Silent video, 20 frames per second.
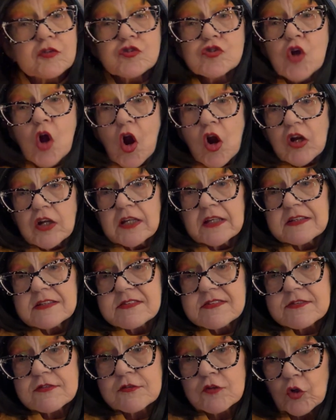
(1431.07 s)
Target
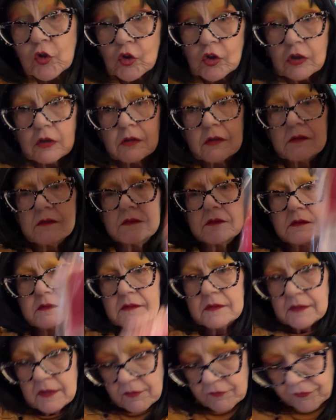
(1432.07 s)
Circle
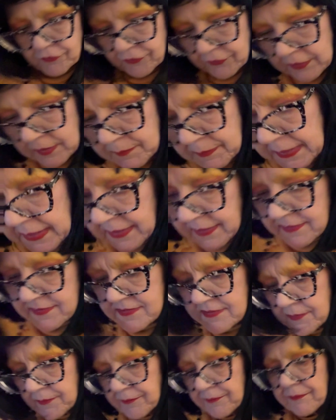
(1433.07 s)

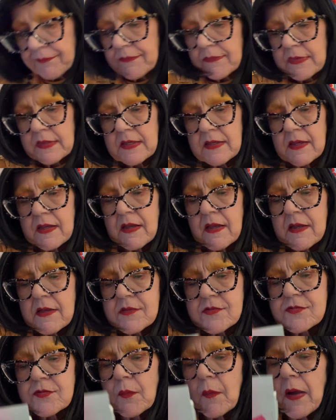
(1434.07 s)
freebies.
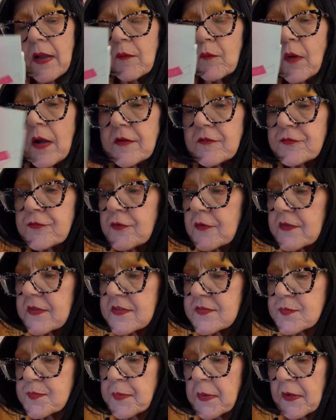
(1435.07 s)
So I went for
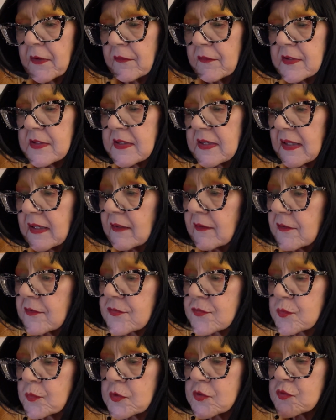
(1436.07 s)
this pair of
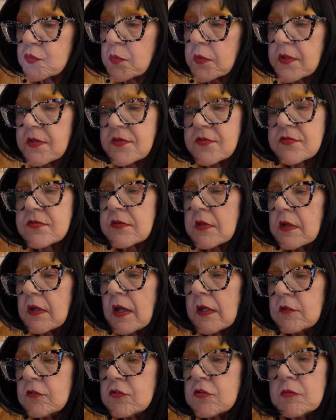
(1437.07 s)
nails, which was,
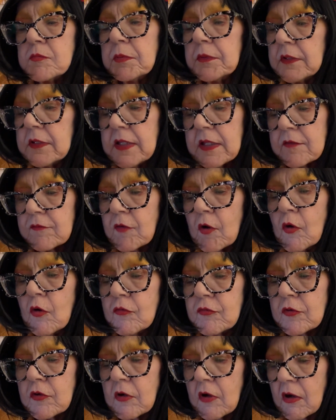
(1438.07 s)
I do believe,
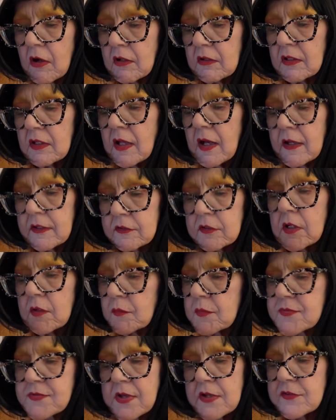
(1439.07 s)
overall, it
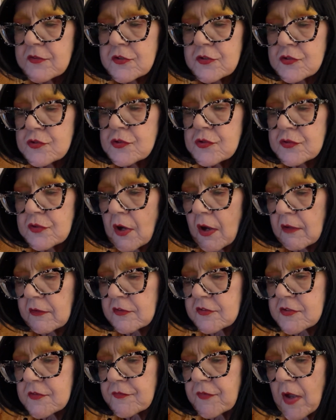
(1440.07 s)
was under
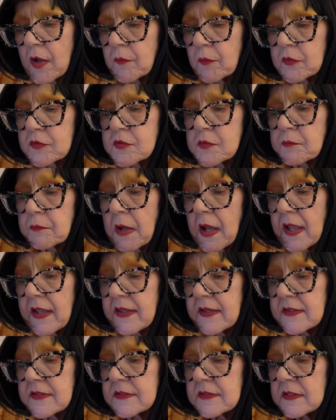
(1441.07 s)
$2 if I were to buy
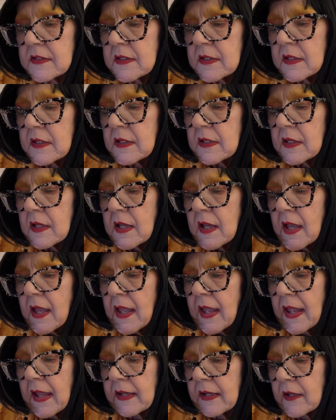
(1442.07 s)
it.
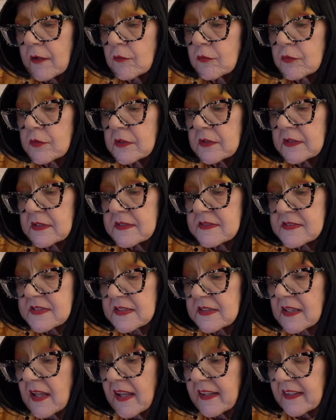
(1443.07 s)
And I really
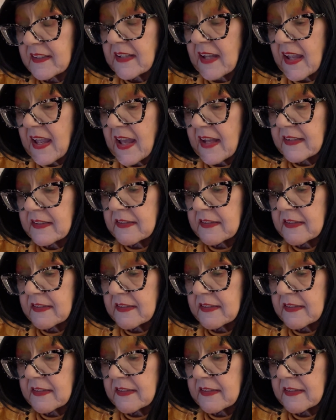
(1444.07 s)
did like it. I had